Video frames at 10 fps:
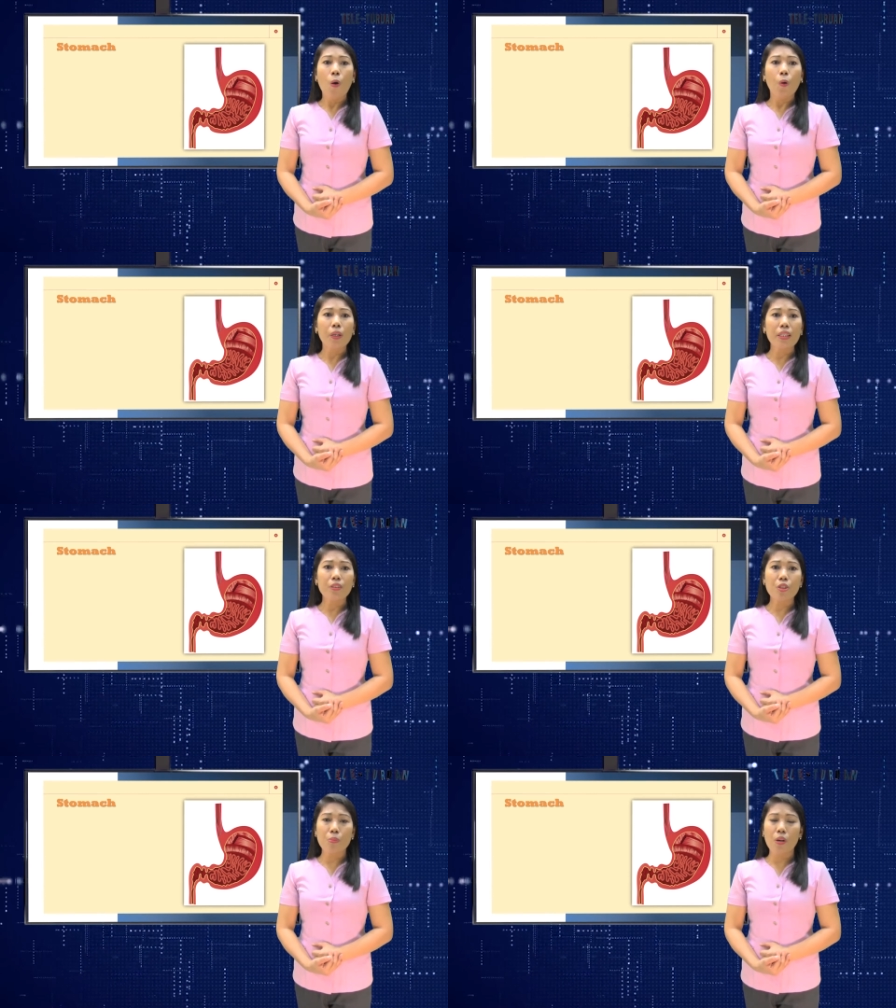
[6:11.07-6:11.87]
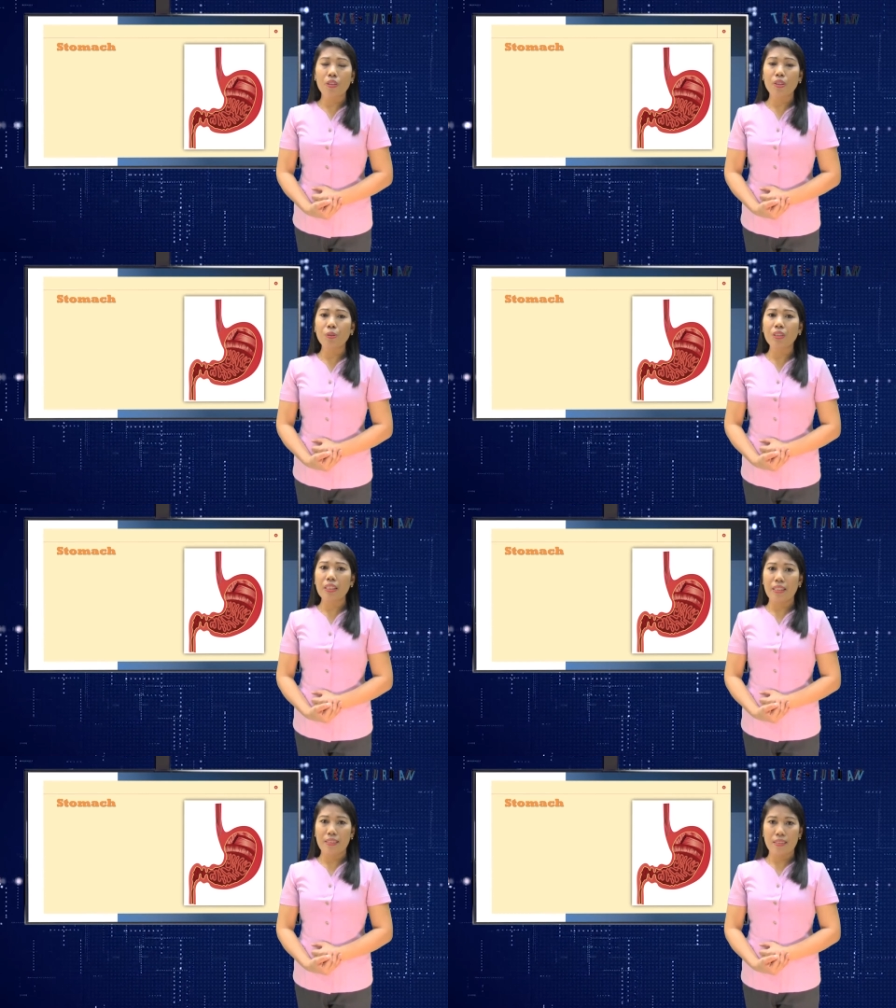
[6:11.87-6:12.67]
or into smaller
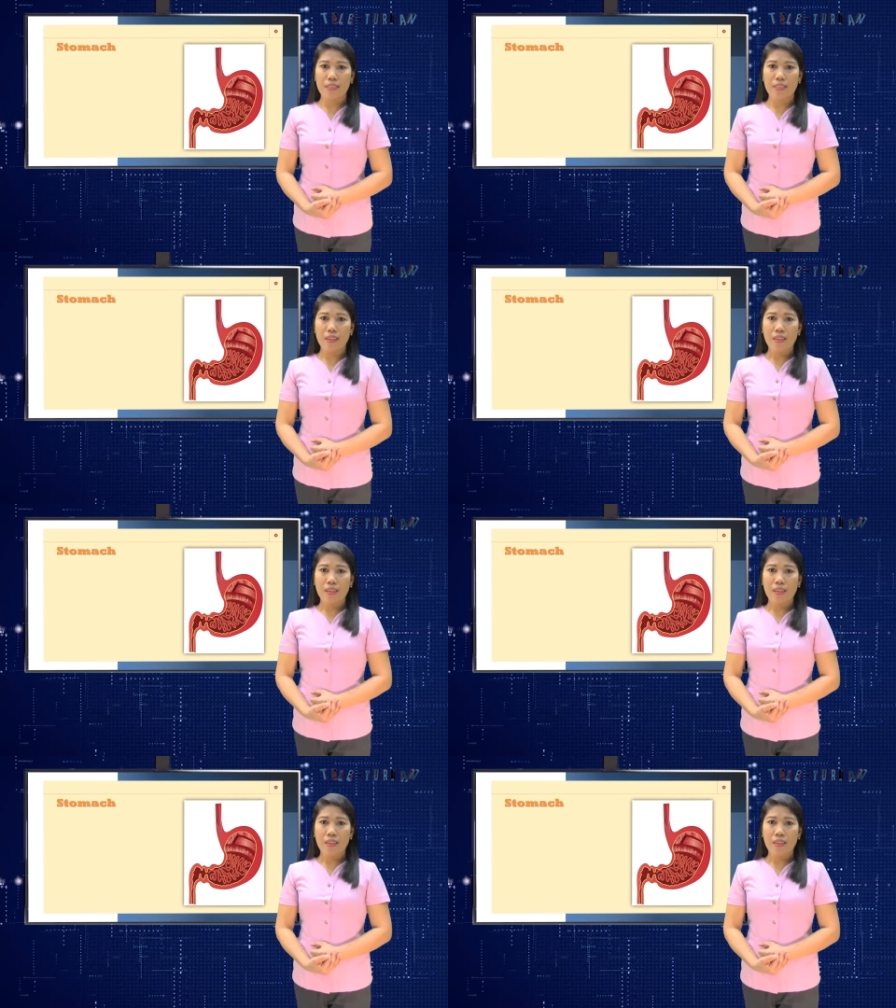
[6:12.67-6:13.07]
nutrients.